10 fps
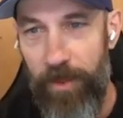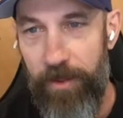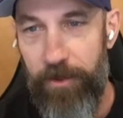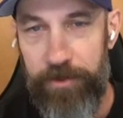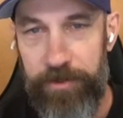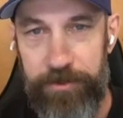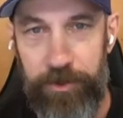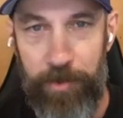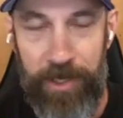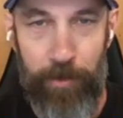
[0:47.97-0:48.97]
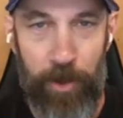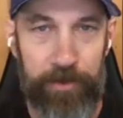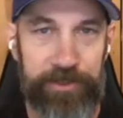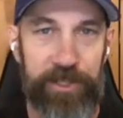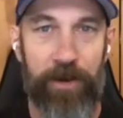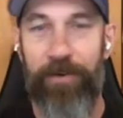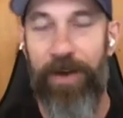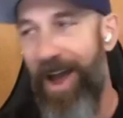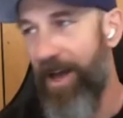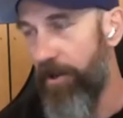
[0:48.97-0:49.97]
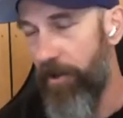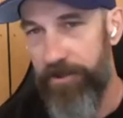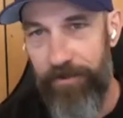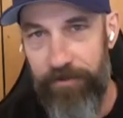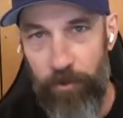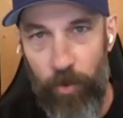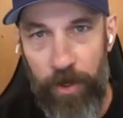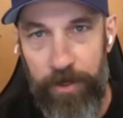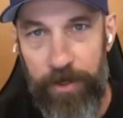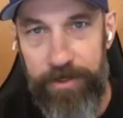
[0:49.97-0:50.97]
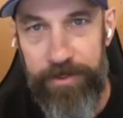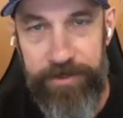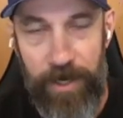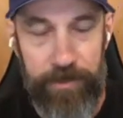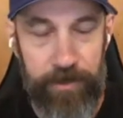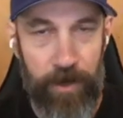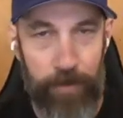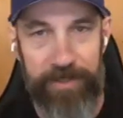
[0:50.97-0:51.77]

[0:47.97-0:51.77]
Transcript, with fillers: You can shoot me an email, jeff@another71.com.